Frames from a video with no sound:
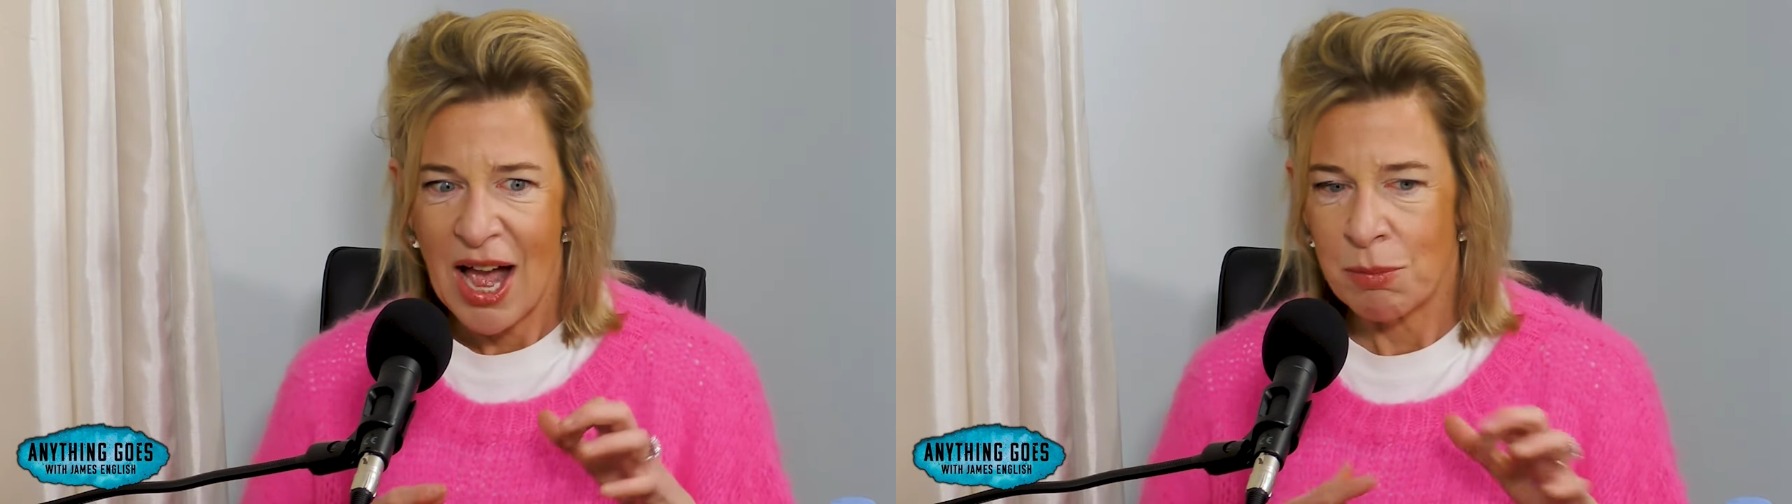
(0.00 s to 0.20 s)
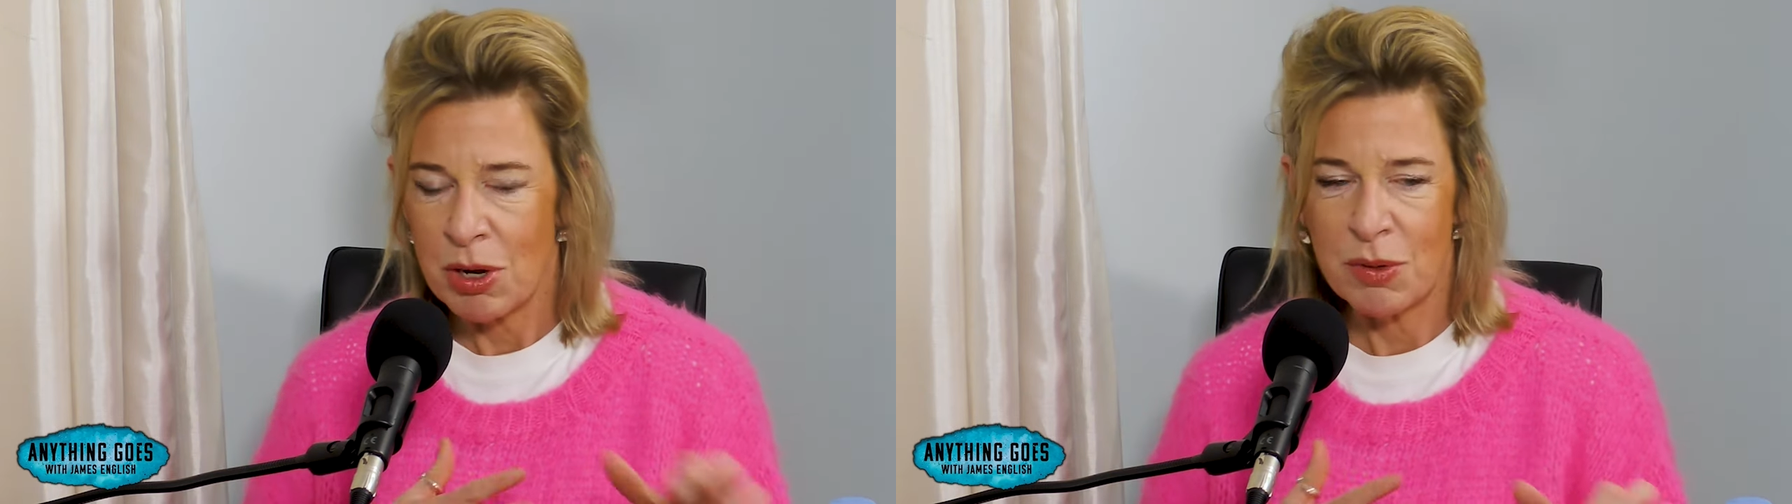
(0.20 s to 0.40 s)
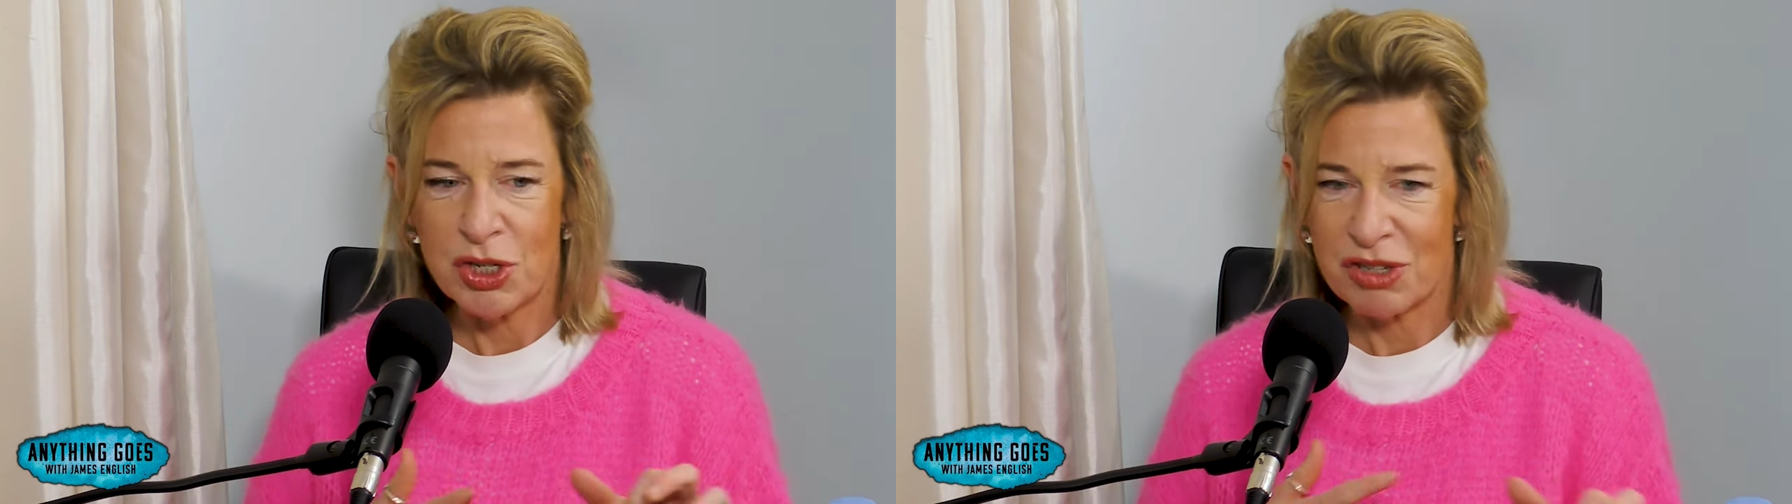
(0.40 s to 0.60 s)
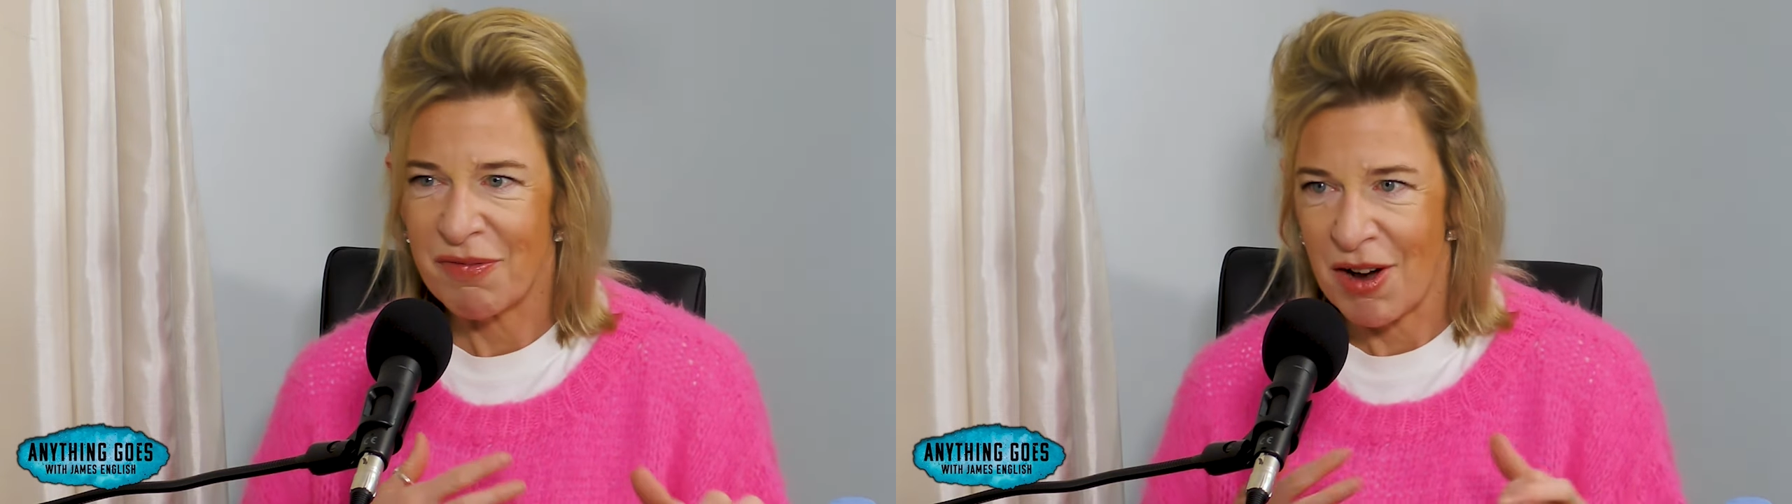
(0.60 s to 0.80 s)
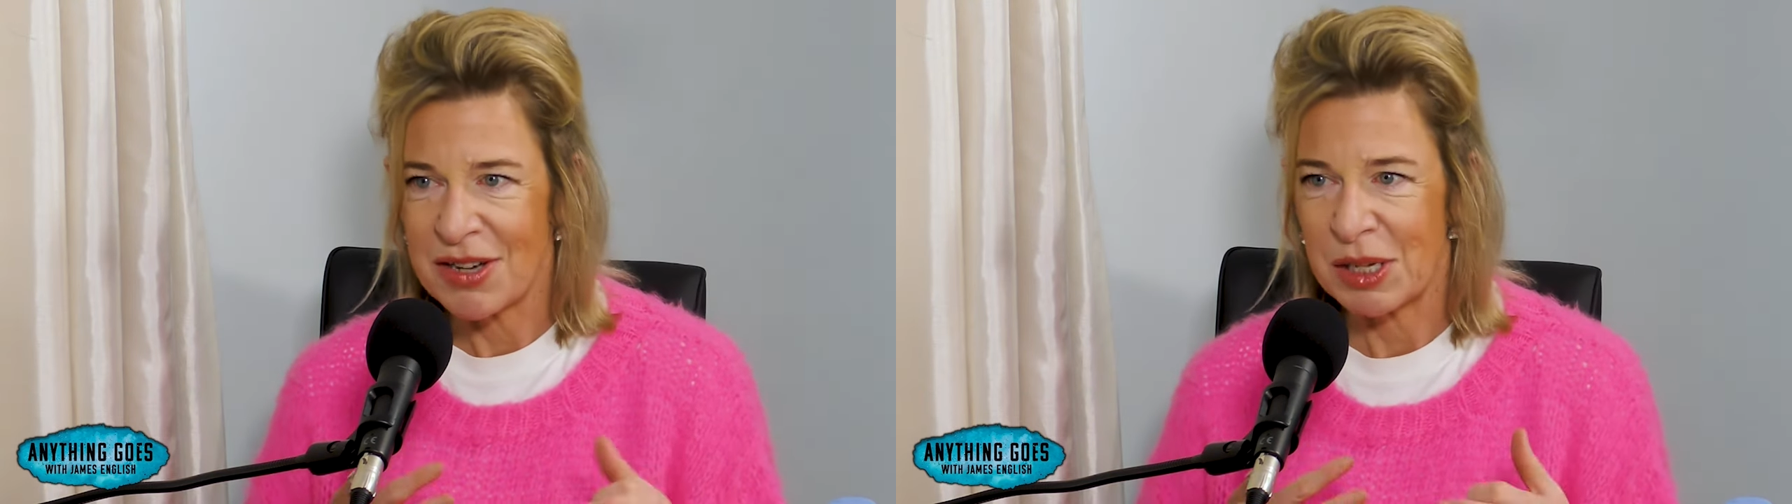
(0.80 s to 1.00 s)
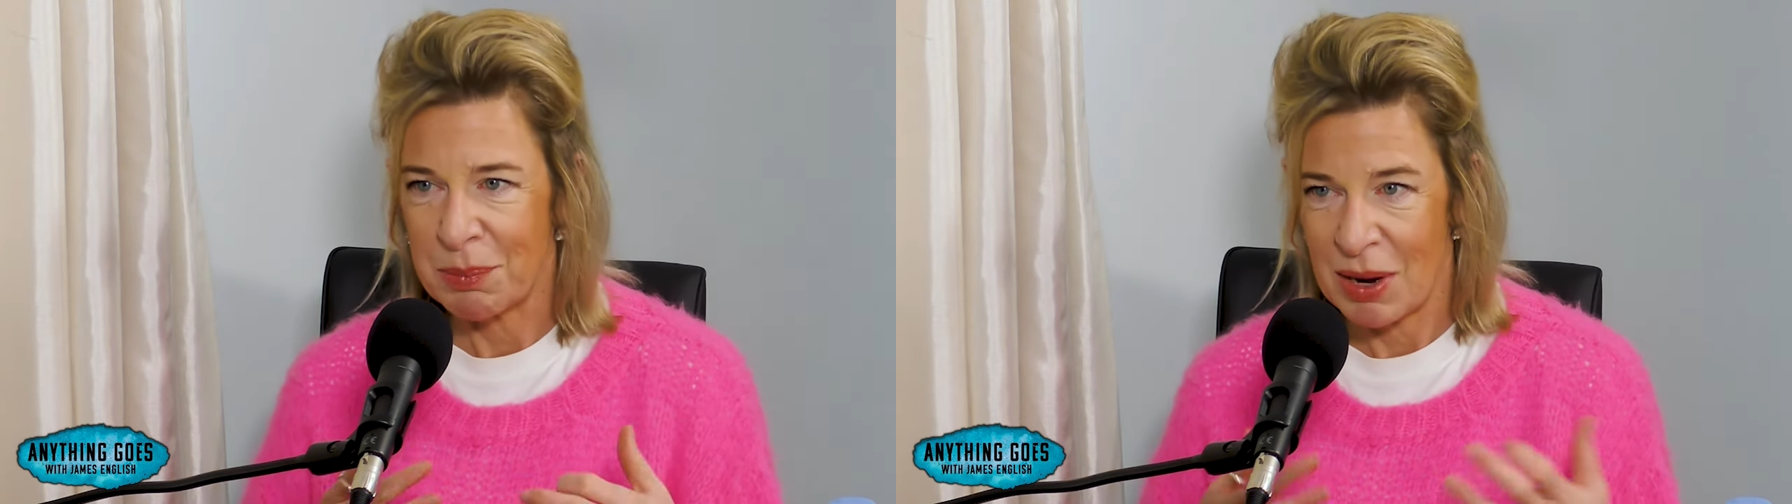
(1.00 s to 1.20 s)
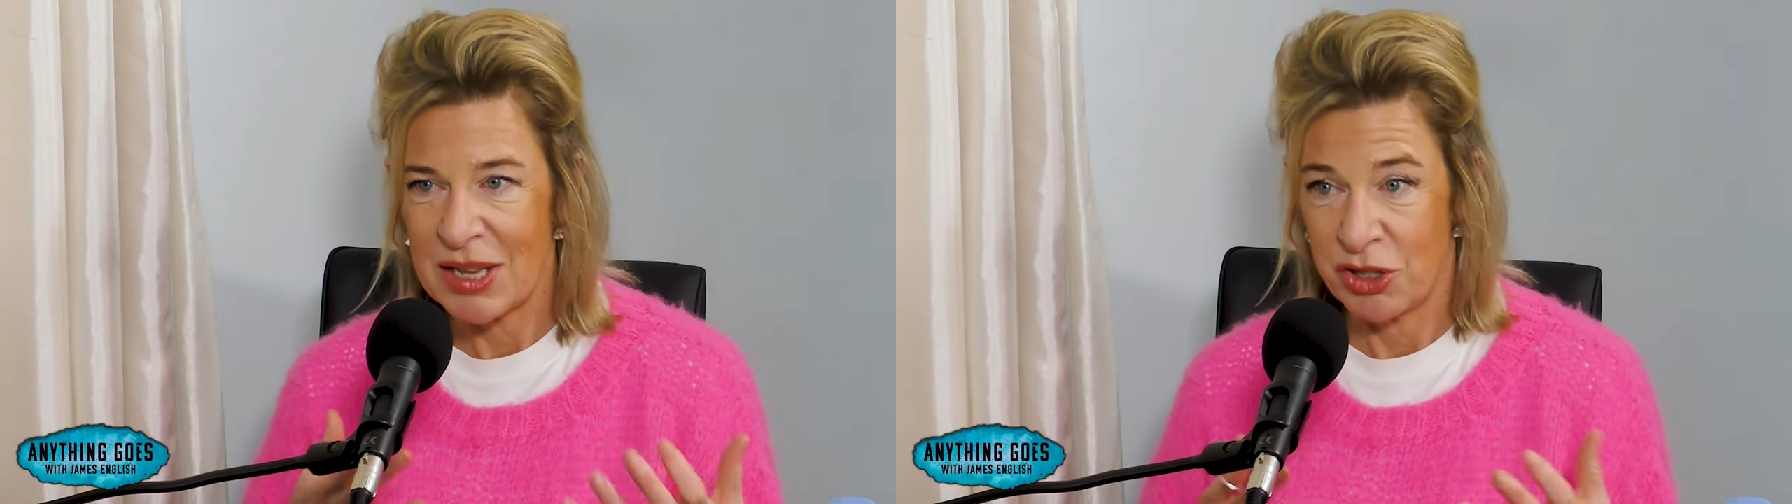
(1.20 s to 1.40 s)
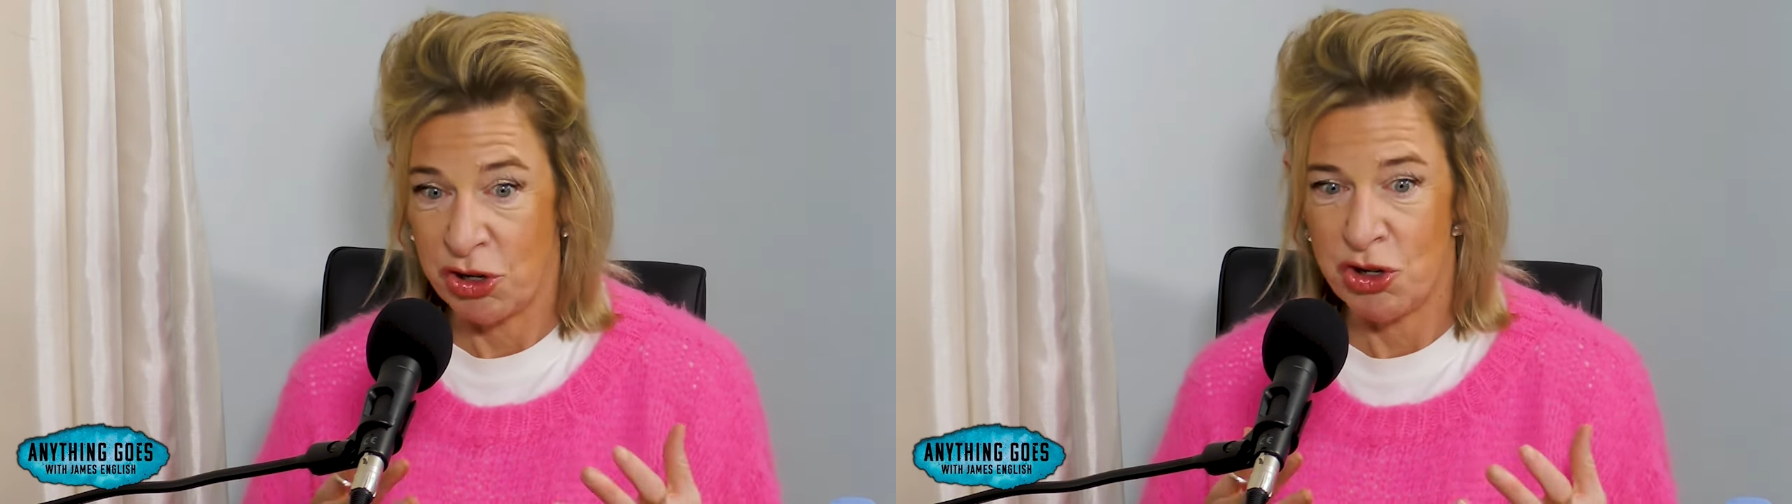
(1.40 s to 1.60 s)
and we were just finding a
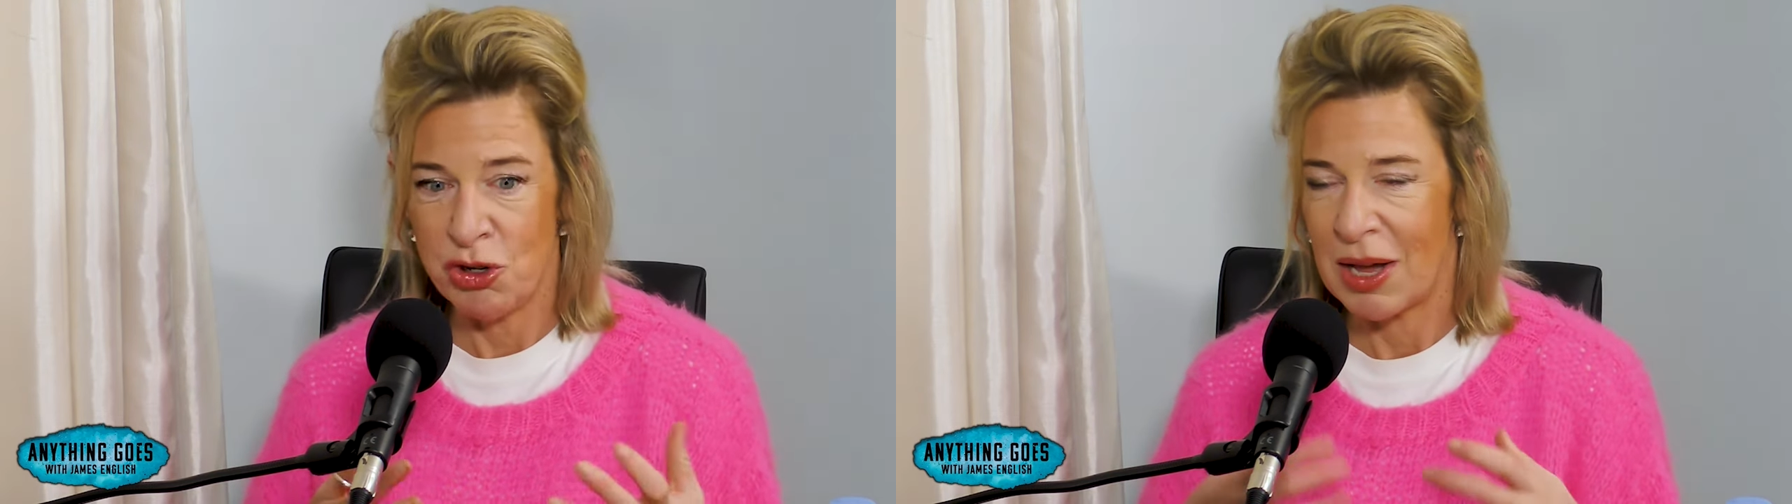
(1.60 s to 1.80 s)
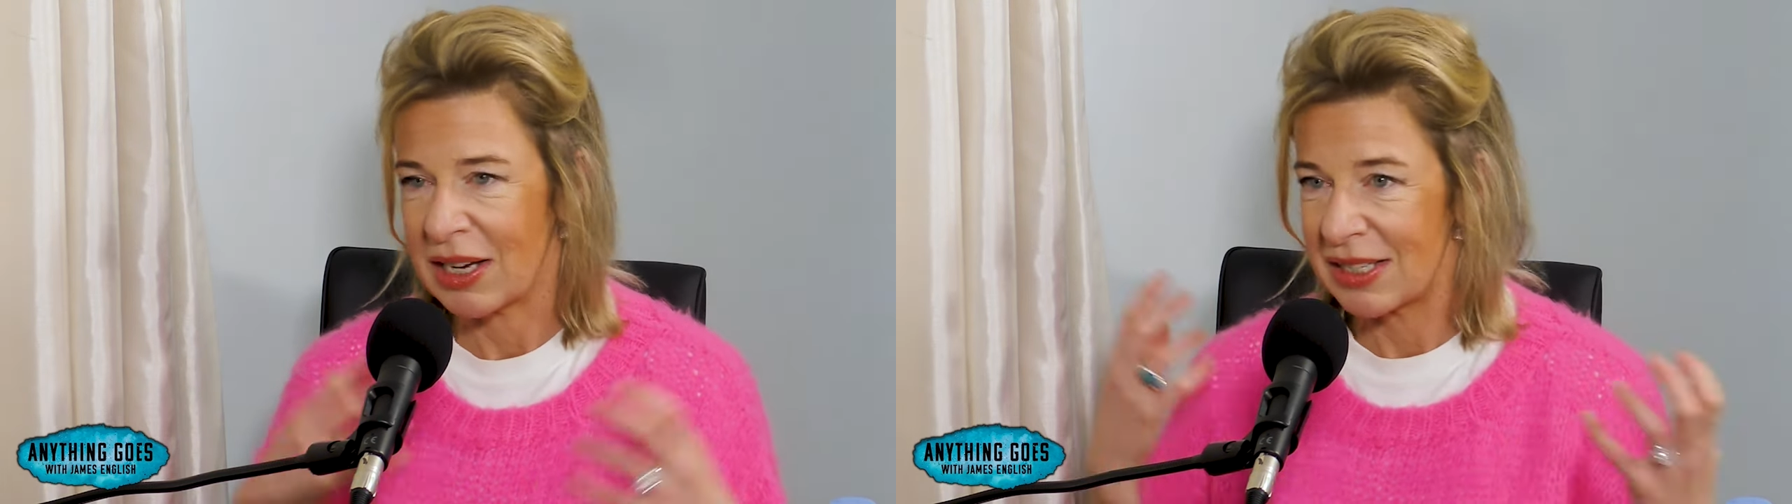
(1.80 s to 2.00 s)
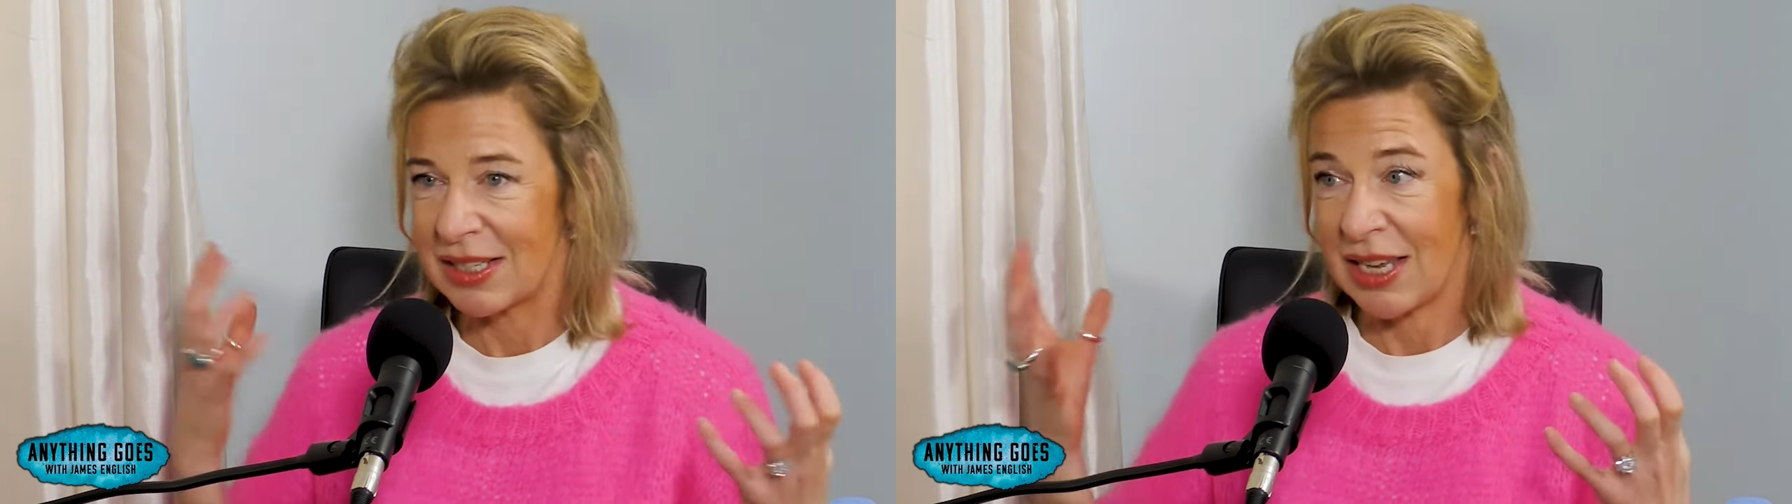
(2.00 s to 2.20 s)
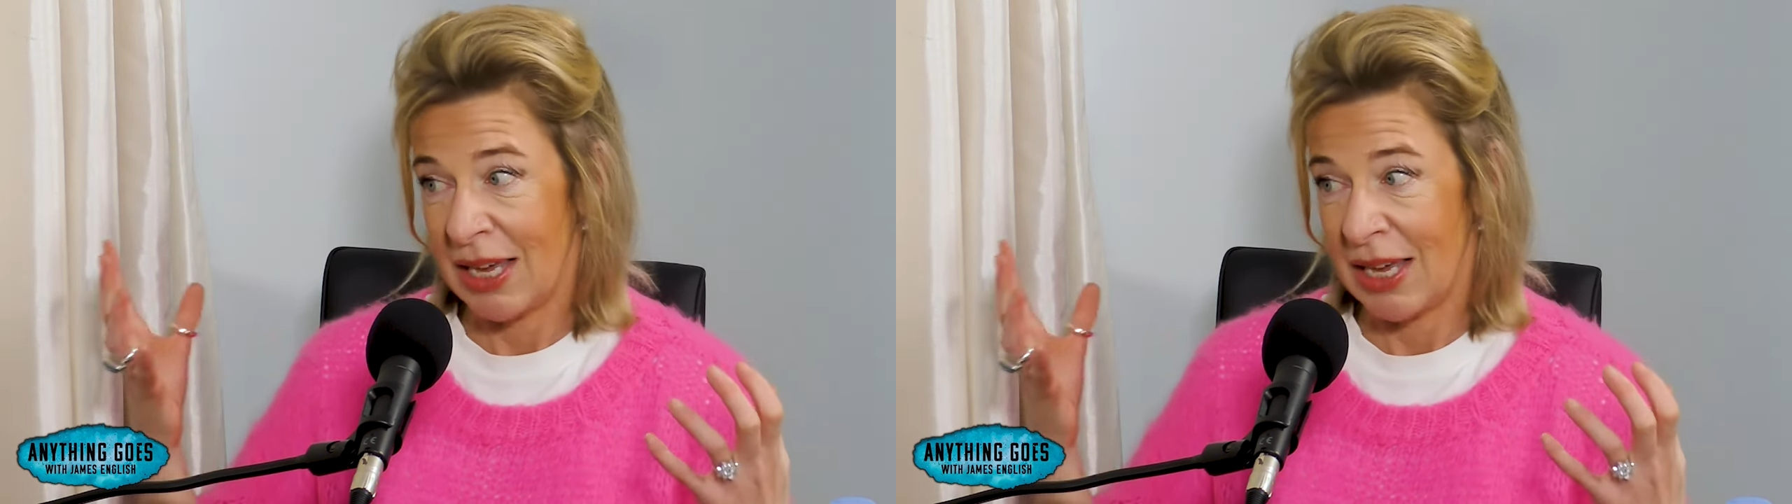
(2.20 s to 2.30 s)
place to do that because